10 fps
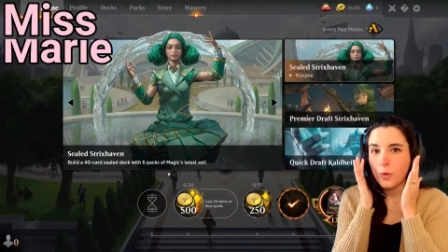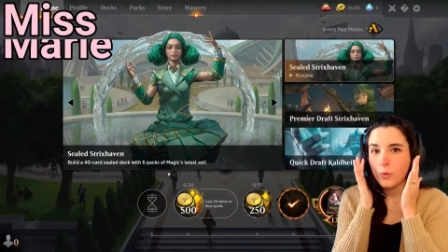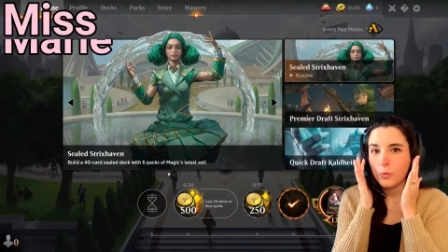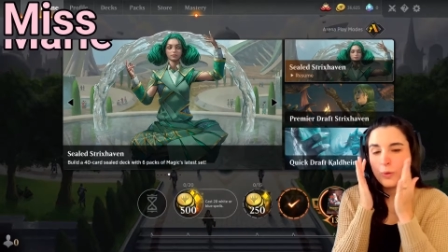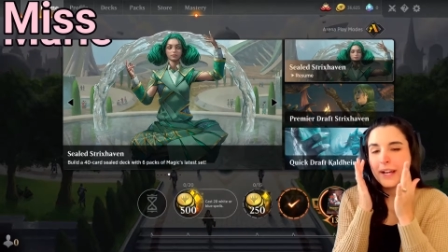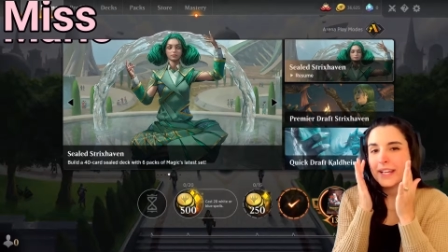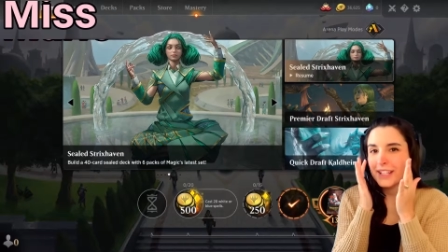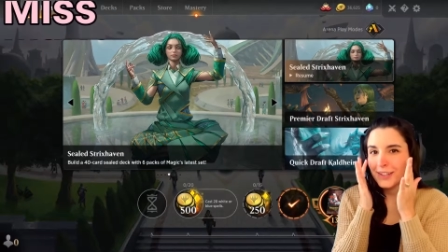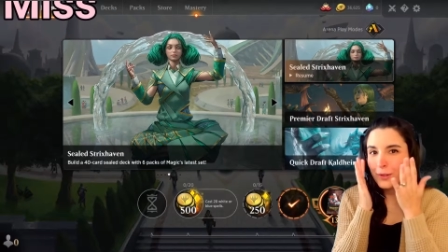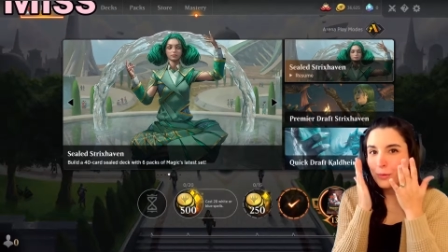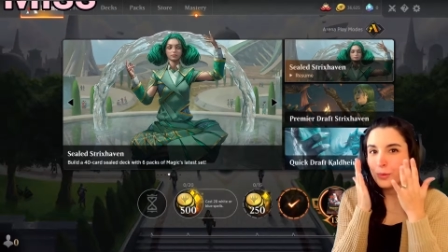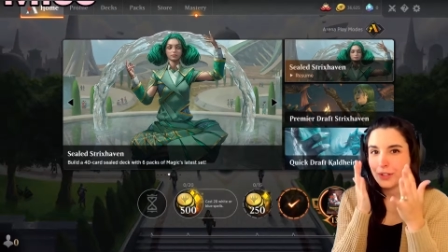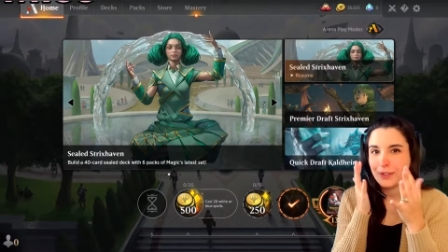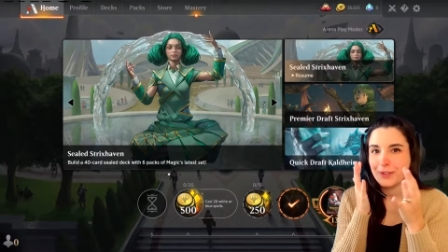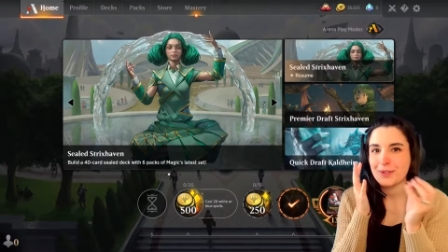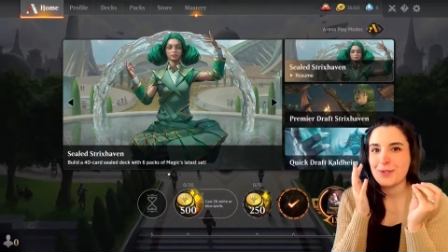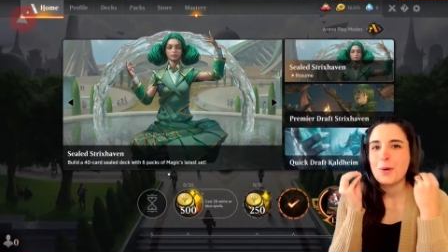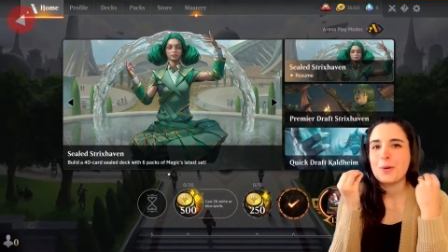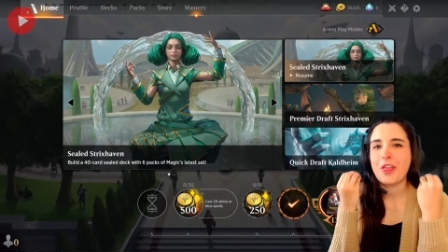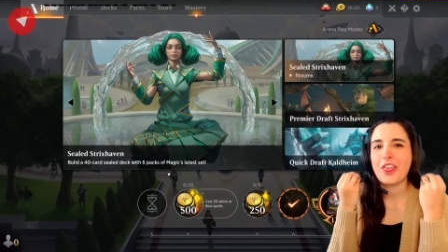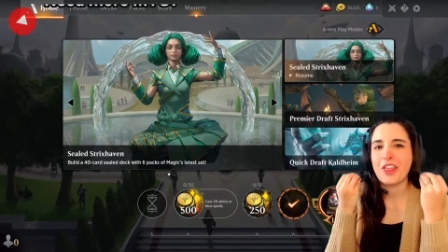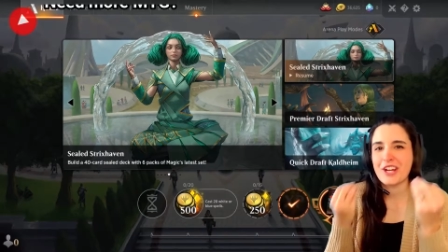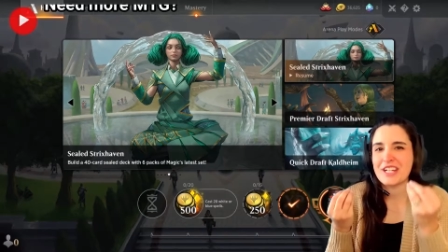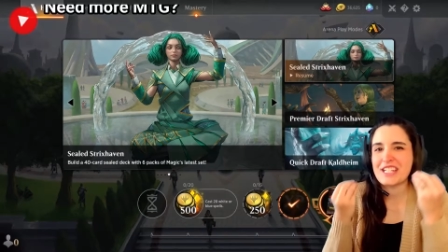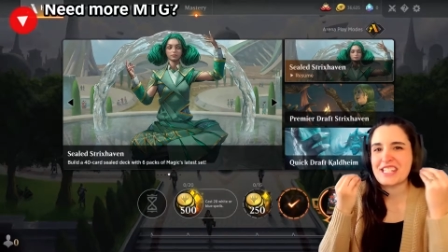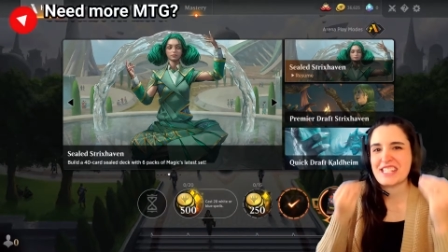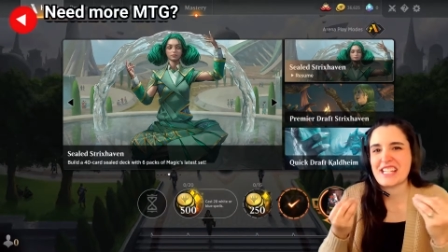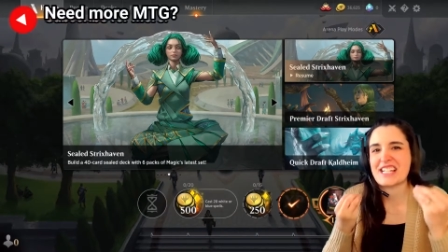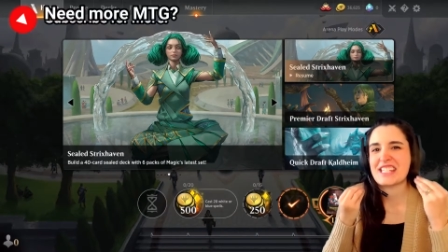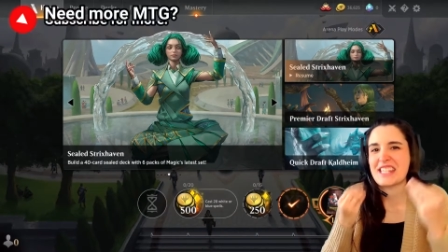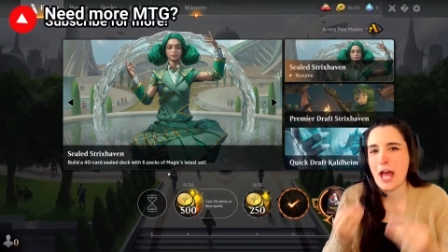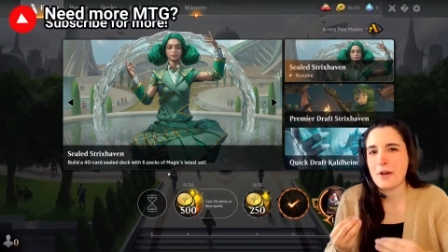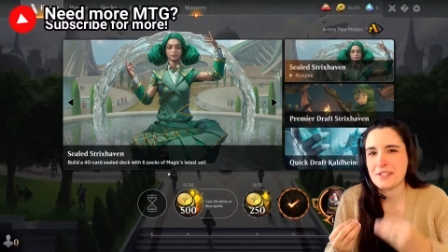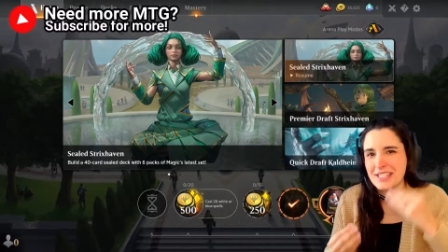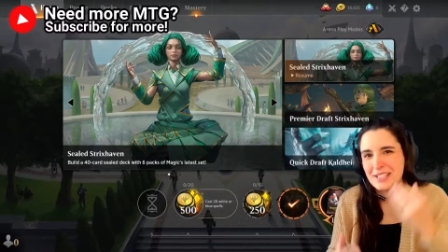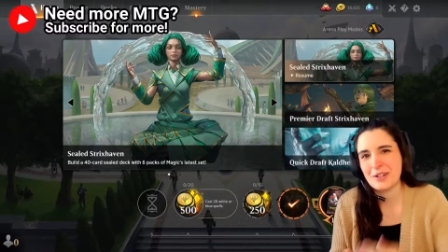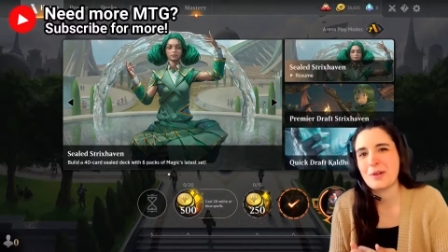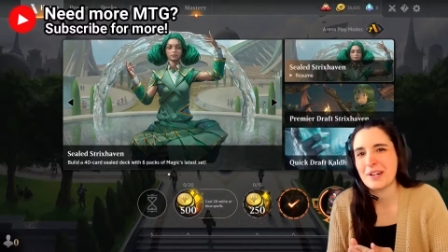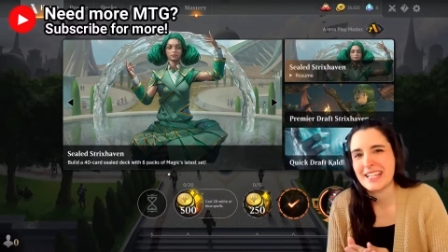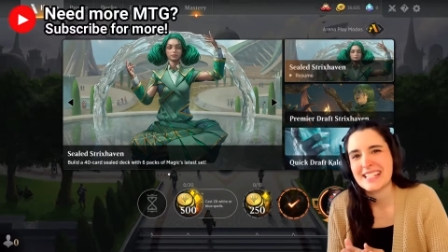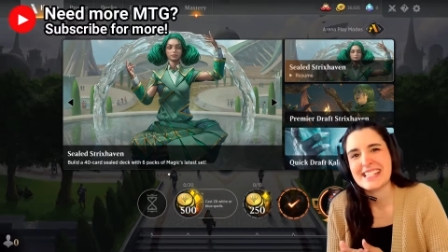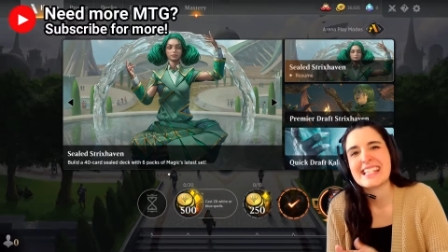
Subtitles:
What in the world will 36,000 coins